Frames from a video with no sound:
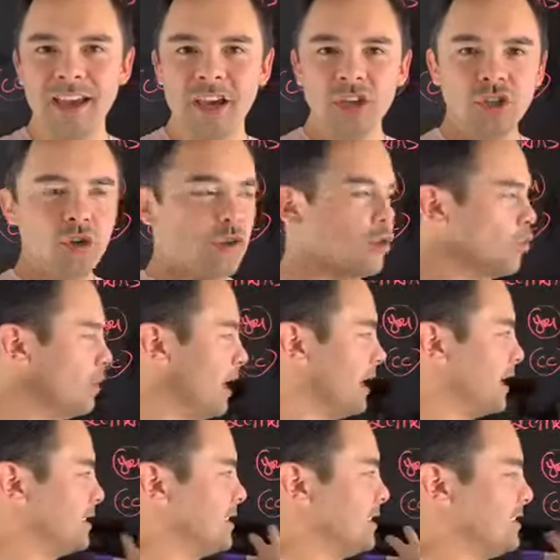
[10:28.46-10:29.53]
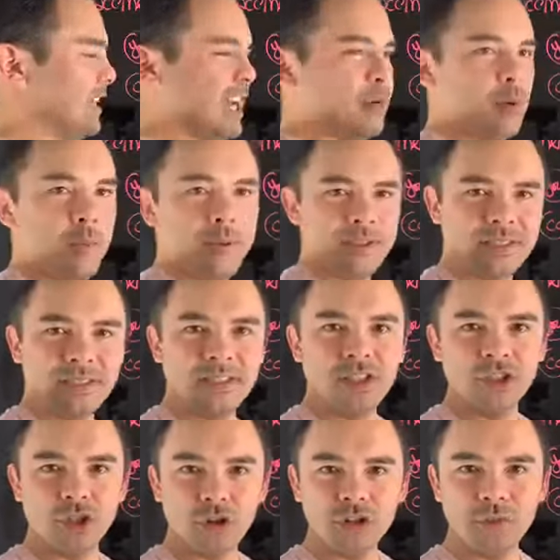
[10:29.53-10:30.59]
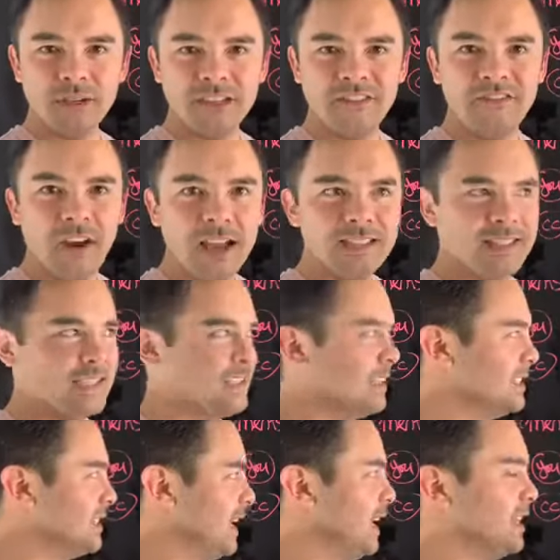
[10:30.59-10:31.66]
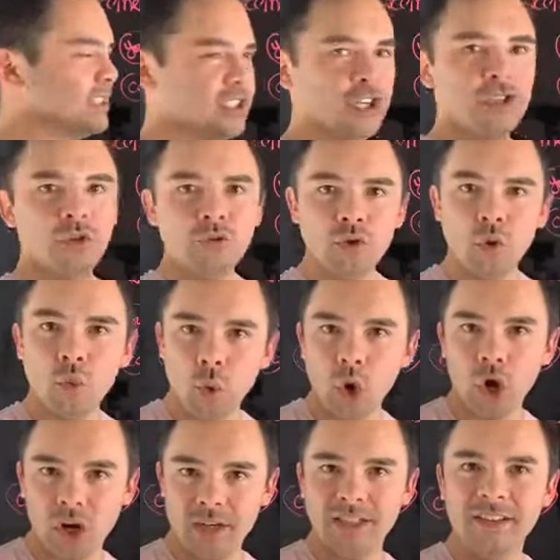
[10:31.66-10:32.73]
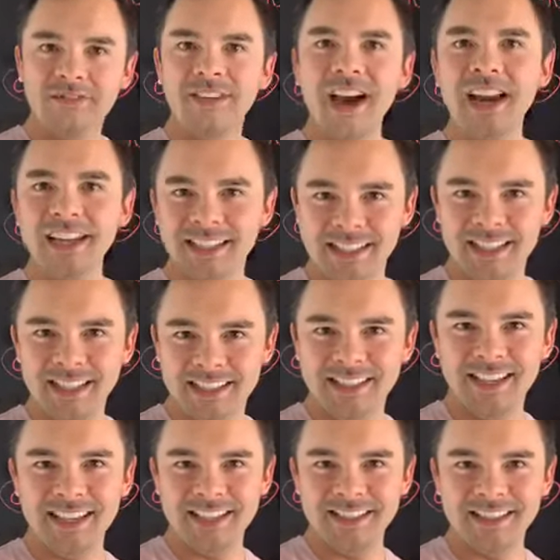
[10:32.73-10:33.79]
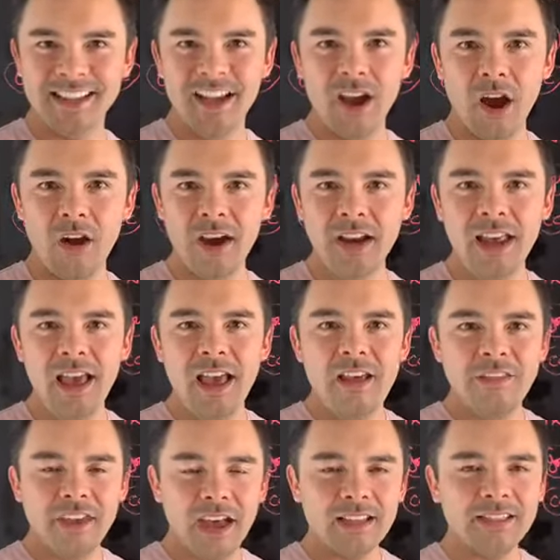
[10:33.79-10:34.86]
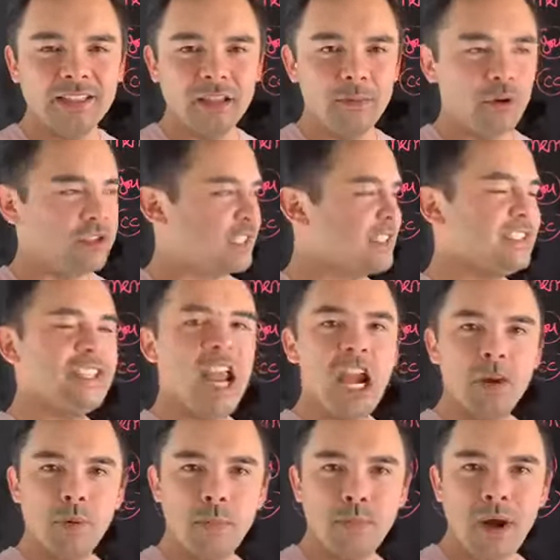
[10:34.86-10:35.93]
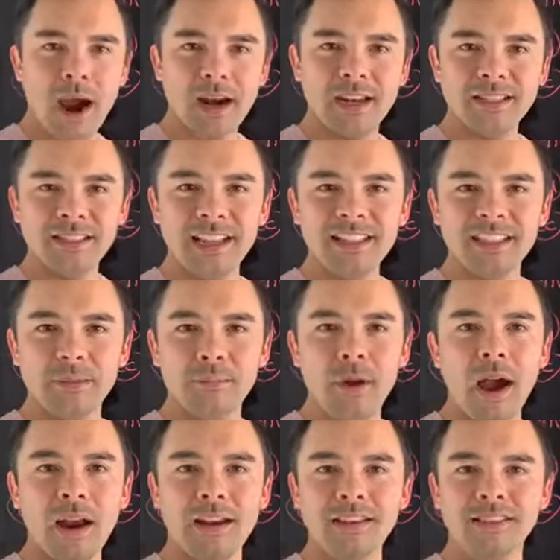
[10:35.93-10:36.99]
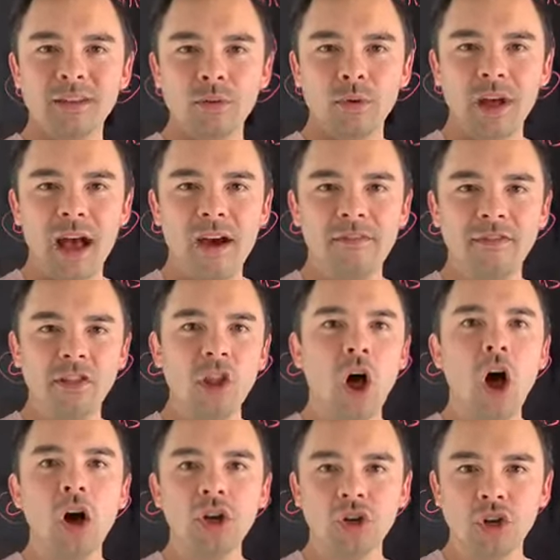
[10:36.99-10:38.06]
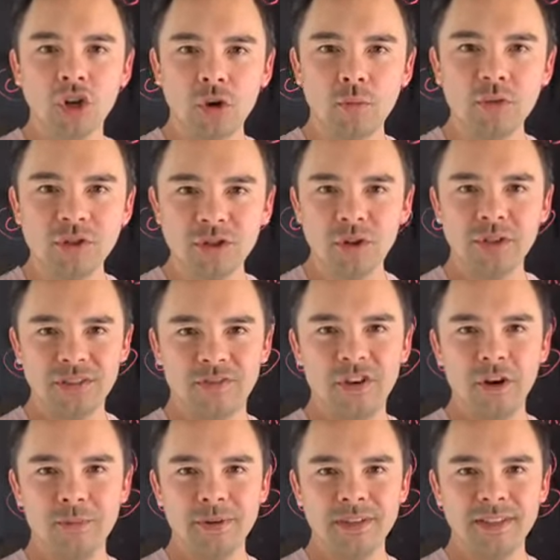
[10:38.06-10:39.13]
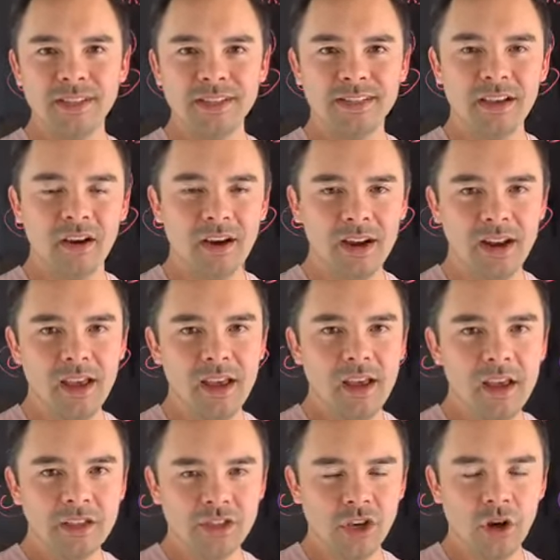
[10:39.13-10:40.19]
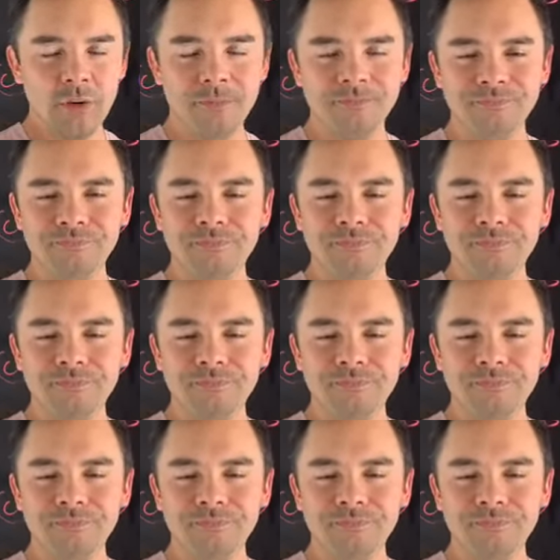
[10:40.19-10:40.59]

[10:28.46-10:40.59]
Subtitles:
to create a sustainable business, the surest way to find CCs is to do the work to find CCs. All right? That's the most sustainable practice. It's the practice that will have long-term results for your business. All right? So,